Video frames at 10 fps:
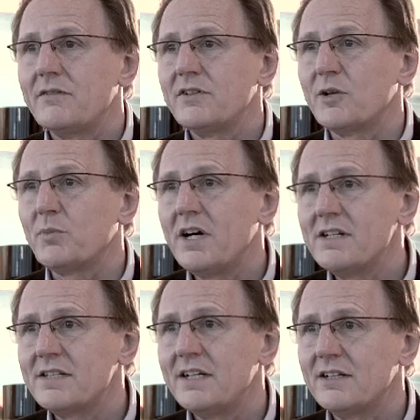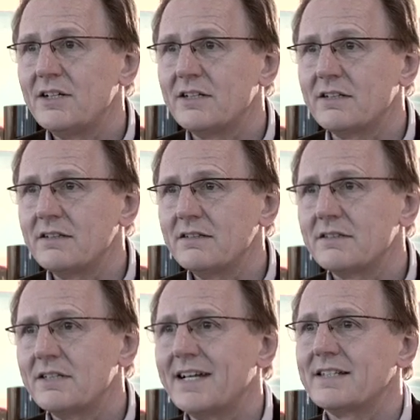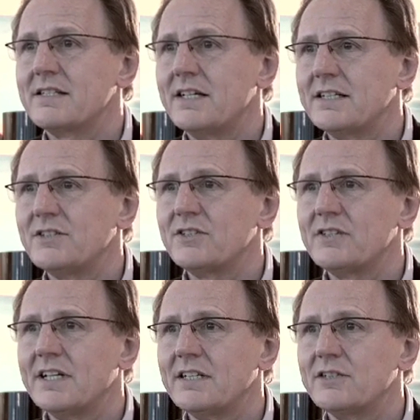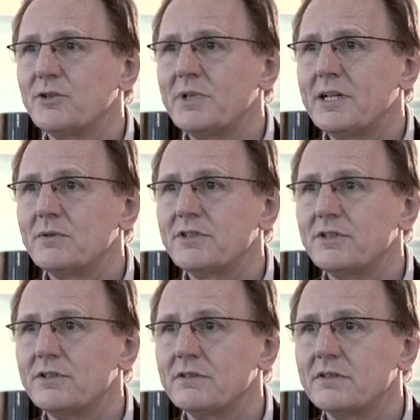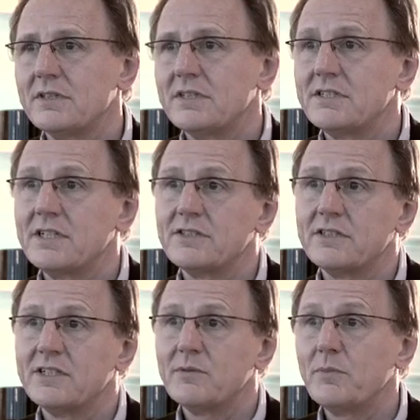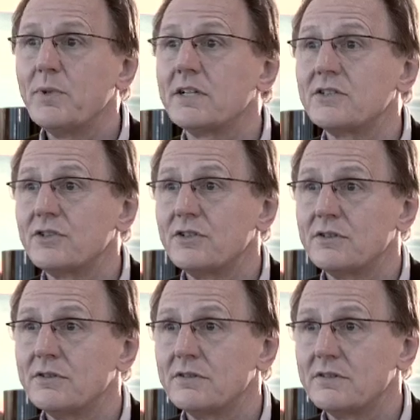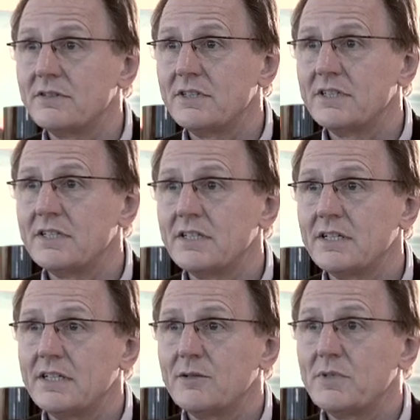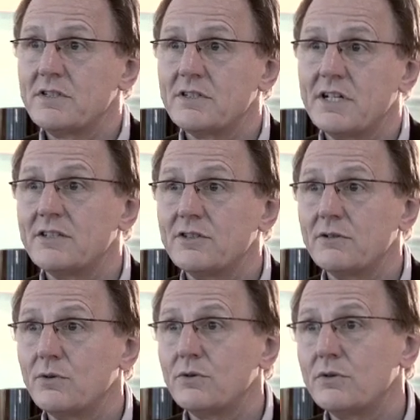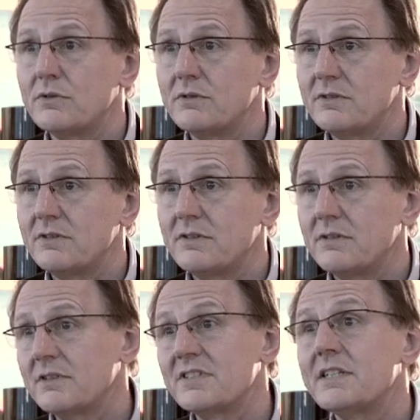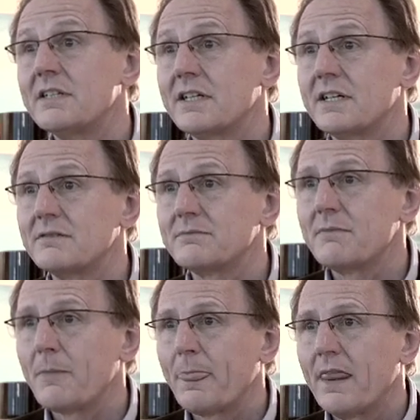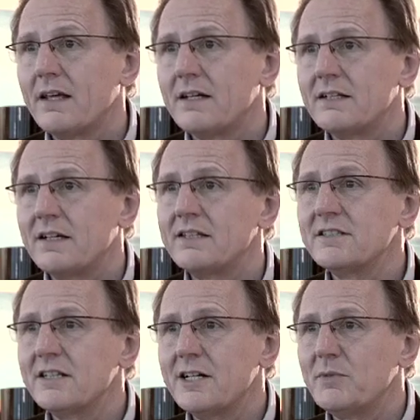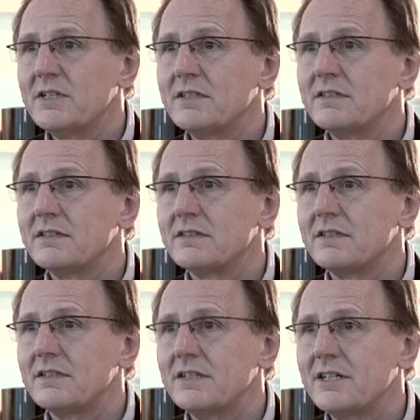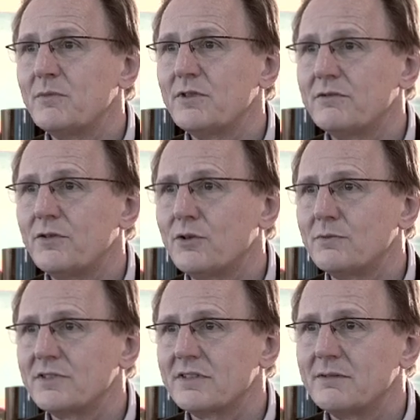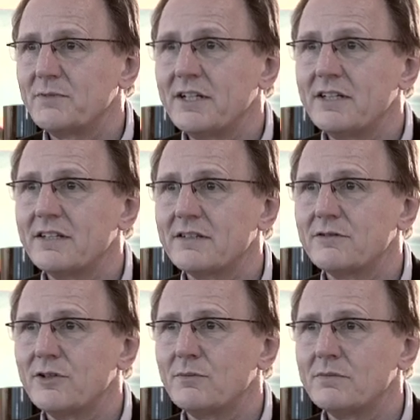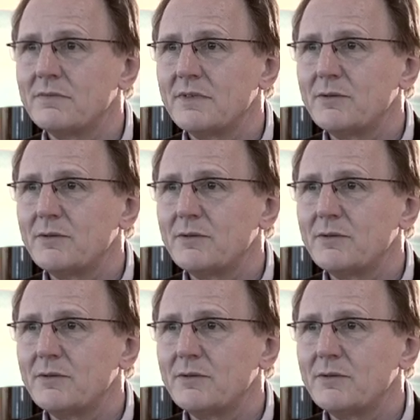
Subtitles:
If you get past that hurdle, the next stage is then to be able to essentially pitch to the business angel or the syndicate. Now this can come in a number of forms. It can be anything from